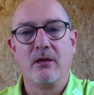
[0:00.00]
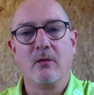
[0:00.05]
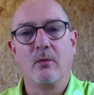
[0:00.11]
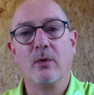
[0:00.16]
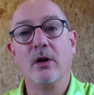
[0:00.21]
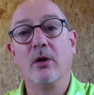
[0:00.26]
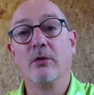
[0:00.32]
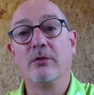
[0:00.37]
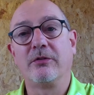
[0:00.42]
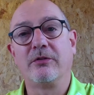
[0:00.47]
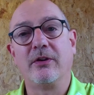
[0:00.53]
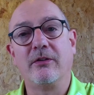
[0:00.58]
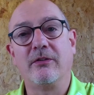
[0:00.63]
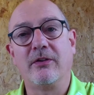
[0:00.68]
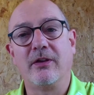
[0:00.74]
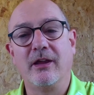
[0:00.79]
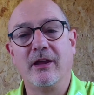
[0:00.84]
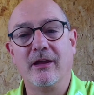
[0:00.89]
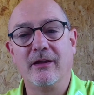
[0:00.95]
We all
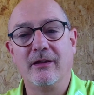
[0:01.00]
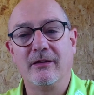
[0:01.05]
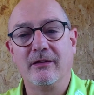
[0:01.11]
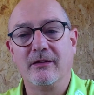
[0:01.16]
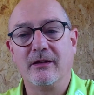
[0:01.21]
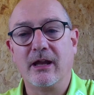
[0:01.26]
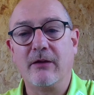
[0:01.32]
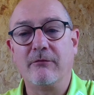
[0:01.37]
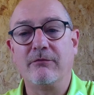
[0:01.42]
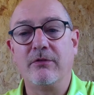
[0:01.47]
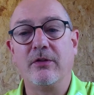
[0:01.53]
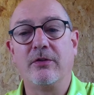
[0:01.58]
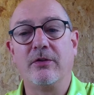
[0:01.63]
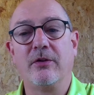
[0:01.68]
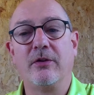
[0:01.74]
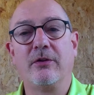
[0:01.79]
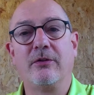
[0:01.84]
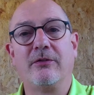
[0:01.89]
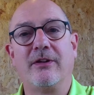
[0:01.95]
sit here every
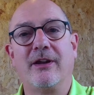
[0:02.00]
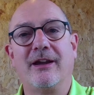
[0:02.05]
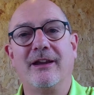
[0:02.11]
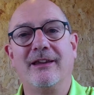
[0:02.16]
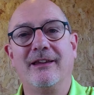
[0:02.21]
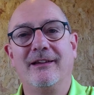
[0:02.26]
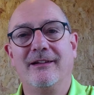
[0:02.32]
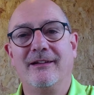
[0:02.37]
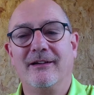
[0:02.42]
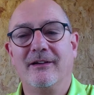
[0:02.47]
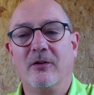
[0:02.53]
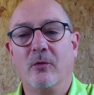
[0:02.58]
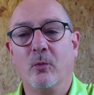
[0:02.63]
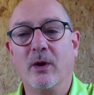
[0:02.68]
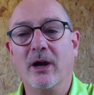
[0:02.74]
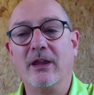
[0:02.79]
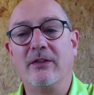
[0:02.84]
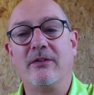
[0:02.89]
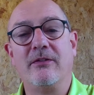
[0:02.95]
Thursday
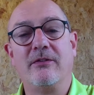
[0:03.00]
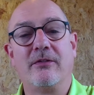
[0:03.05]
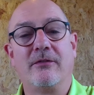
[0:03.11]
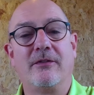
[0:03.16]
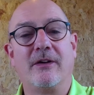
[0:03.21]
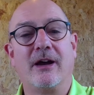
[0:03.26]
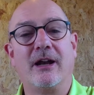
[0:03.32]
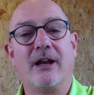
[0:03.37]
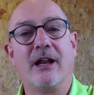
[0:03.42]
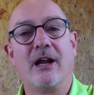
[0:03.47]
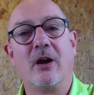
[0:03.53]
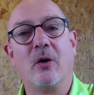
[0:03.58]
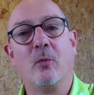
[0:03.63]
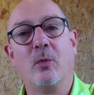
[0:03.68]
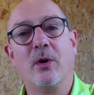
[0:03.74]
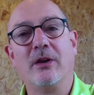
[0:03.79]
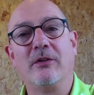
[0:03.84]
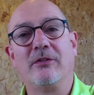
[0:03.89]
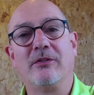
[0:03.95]
waiting to find
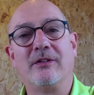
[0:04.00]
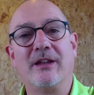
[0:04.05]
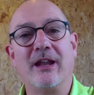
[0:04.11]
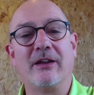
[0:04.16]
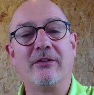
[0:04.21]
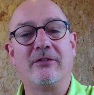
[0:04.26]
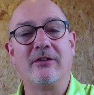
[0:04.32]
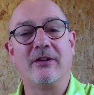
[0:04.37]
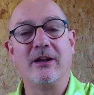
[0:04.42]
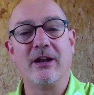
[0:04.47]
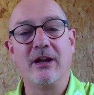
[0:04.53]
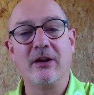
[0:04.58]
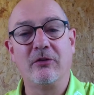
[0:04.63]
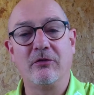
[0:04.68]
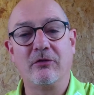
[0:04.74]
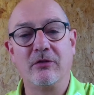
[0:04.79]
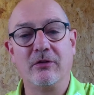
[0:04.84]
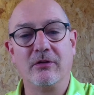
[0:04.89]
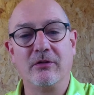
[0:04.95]
out which
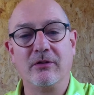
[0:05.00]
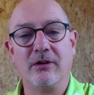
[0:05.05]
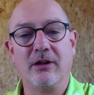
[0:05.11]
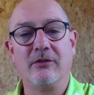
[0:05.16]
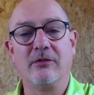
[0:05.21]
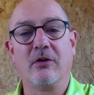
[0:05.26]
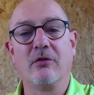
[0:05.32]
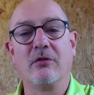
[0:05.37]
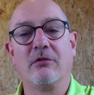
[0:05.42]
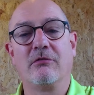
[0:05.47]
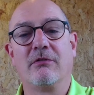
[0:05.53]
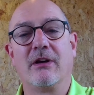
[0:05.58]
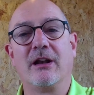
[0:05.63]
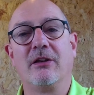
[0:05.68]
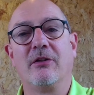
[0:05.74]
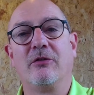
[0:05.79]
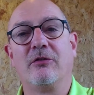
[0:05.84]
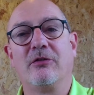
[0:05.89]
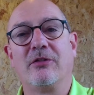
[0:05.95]
destination is on
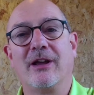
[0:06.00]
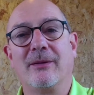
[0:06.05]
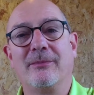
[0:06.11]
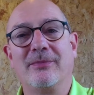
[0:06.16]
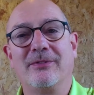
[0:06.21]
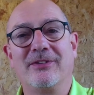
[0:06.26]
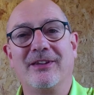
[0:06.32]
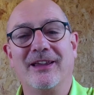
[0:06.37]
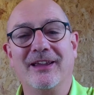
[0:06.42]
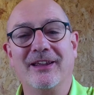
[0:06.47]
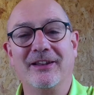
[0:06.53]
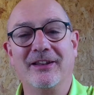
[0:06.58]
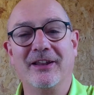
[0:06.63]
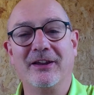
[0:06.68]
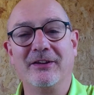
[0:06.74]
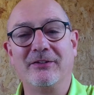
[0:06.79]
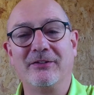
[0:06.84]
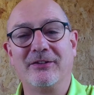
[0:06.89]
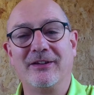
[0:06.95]
Grant Shapps' hit
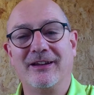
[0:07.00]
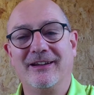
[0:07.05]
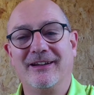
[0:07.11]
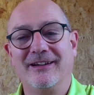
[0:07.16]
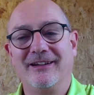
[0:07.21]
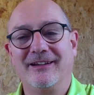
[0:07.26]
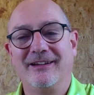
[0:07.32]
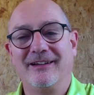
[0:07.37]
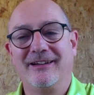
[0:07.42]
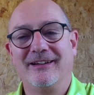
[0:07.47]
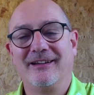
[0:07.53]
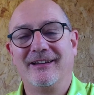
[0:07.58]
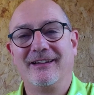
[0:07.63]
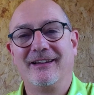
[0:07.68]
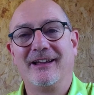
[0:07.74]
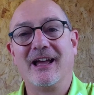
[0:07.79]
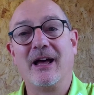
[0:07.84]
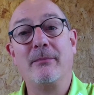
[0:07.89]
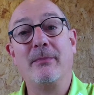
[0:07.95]
list,
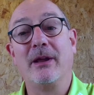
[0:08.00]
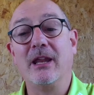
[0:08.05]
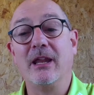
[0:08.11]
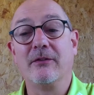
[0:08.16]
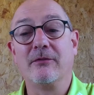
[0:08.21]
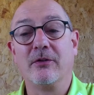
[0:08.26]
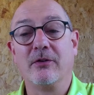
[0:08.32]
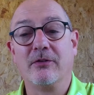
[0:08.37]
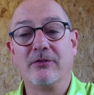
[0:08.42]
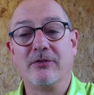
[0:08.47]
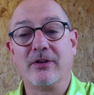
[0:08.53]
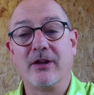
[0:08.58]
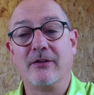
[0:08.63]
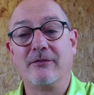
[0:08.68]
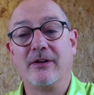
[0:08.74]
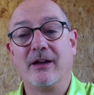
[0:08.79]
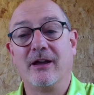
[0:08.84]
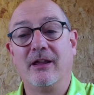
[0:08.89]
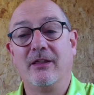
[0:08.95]
and many of us
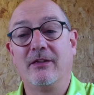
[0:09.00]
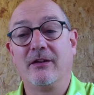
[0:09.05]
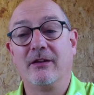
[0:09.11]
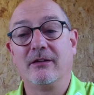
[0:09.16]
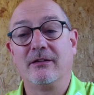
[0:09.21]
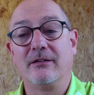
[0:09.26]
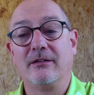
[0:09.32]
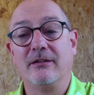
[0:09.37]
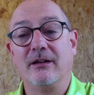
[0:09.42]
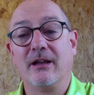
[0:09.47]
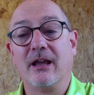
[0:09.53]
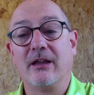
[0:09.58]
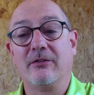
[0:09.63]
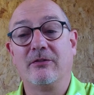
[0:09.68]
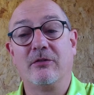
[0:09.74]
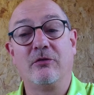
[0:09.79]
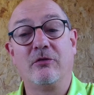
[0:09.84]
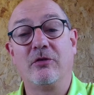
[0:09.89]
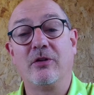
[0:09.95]
have either had
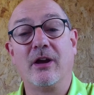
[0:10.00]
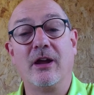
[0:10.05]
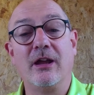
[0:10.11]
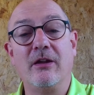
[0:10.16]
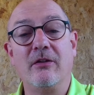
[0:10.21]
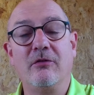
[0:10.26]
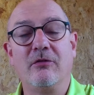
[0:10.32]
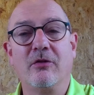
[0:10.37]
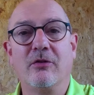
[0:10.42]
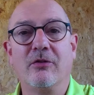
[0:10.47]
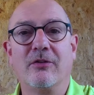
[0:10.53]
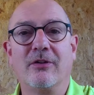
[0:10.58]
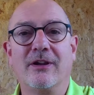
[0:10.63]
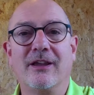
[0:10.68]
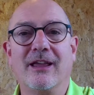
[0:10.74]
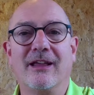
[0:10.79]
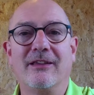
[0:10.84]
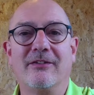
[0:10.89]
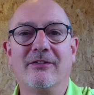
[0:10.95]
to change
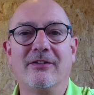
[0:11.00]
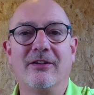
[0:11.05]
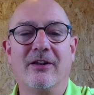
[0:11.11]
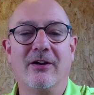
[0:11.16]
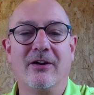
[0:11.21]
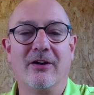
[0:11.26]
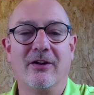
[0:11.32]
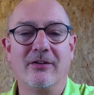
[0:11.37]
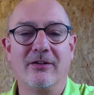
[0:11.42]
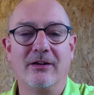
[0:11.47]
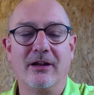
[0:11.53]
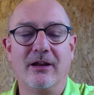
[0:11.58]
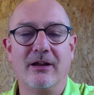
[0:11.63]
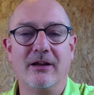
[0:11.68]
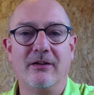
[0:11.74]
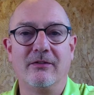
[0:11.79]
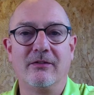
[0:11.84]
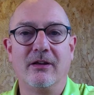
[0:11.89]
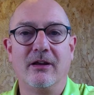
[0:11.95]
or cancel our
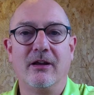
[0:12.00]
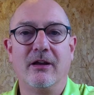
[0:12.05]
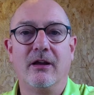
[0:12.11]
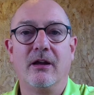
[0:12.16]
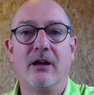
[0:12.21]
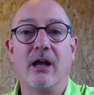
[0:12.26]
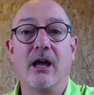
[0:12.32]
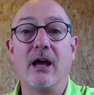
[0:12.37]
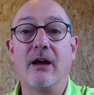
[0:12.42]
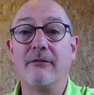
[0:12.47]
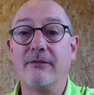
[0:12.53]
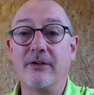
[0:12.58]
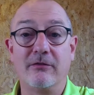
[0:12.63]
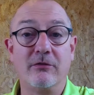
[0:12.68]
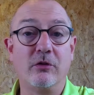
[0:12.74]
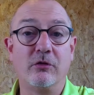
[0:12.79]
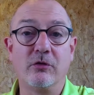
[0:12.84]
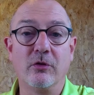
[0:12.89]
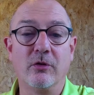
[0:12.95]
holidays at
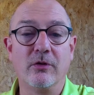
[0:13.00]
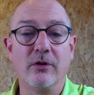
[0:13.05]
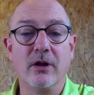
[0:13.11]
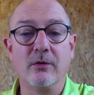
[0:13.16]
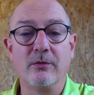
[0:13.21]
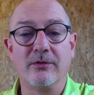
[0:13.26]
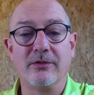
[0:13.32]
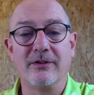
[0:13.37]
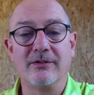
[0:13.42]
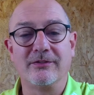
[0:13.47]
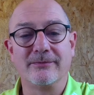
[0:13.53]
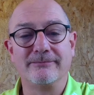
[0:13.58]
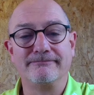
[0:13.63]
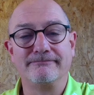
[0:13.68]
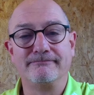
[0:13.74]
very short notice.